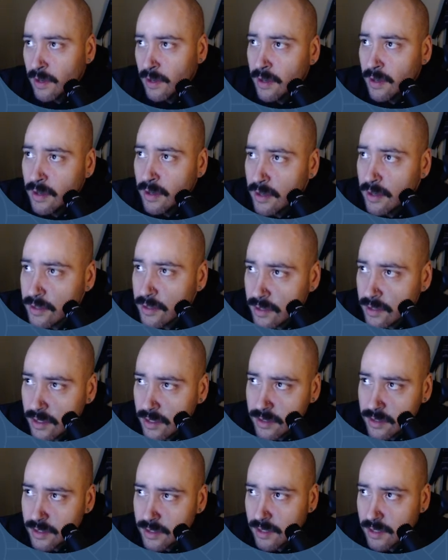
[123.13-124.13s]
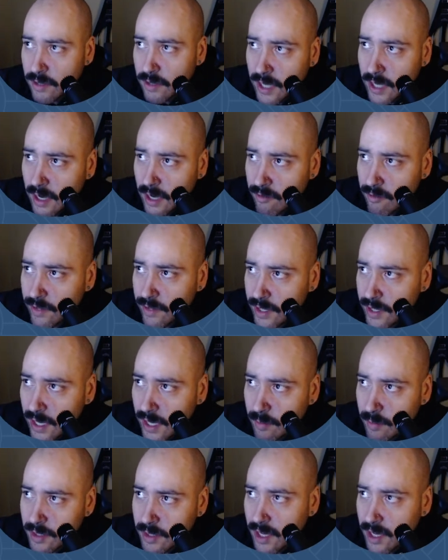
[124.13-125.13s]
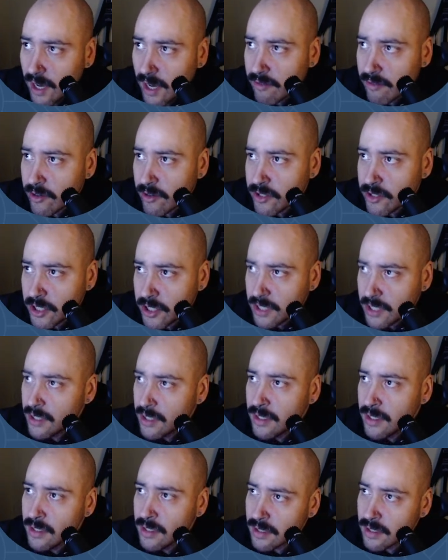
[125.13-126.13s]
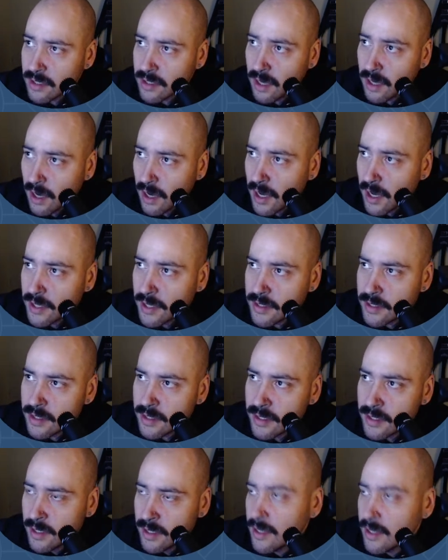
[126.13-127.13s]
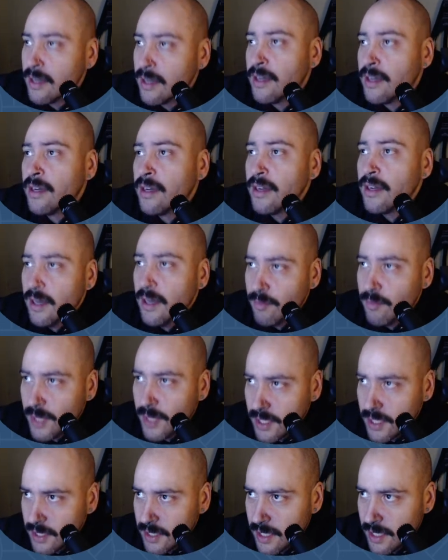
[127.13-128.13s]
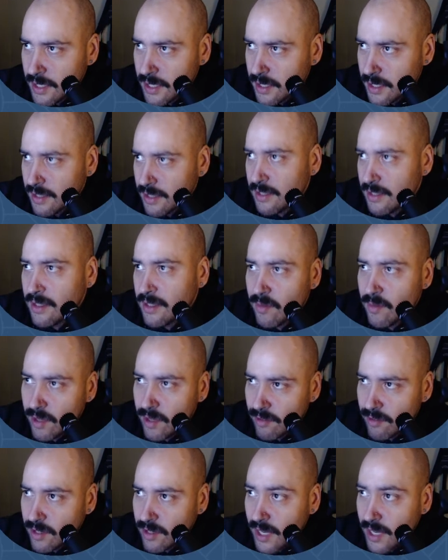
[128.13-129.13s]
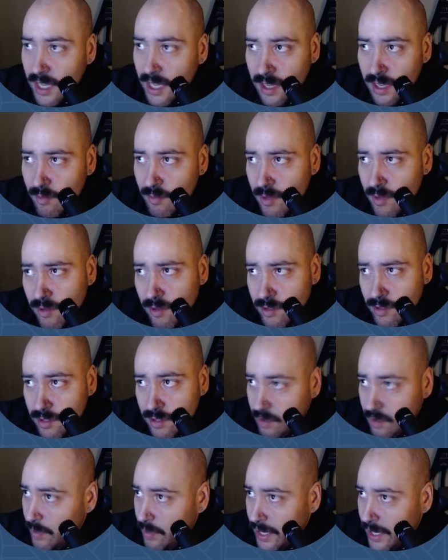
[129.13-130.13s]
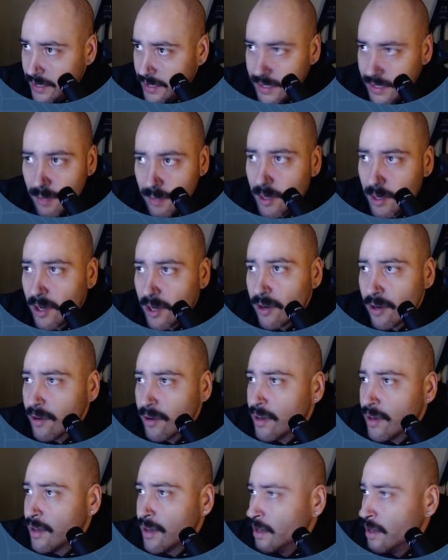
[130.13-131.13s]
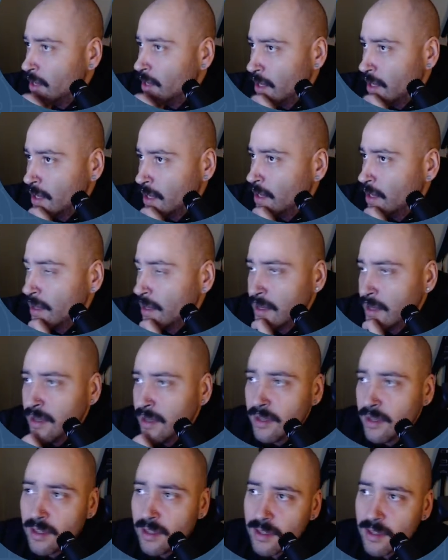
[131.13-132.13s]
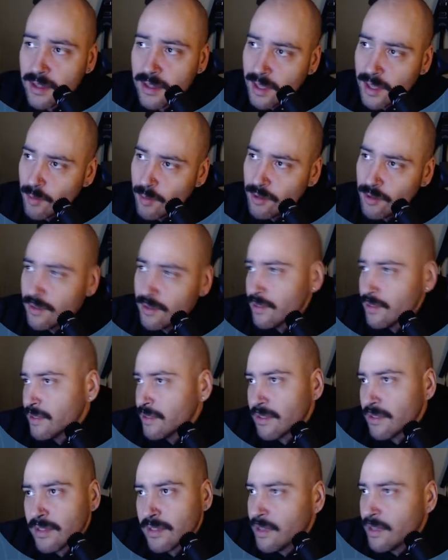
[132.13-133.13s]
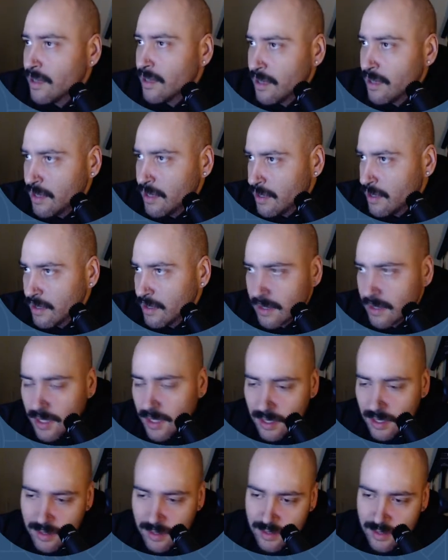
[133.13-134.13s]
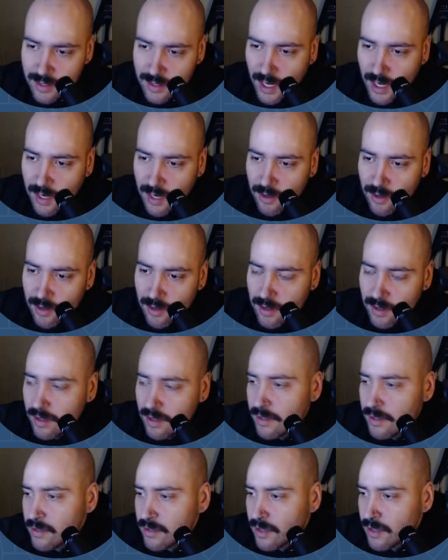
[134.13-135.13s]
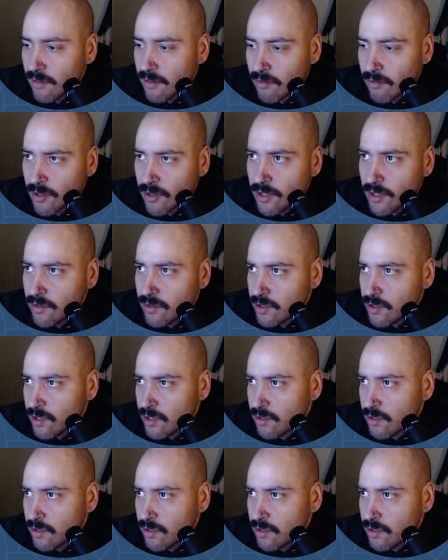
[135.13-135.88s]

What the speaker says: So you can see we have the API version, the kind, and metadata, and then we have the name, which is command demo, labels, kind of standard stuff we're used to.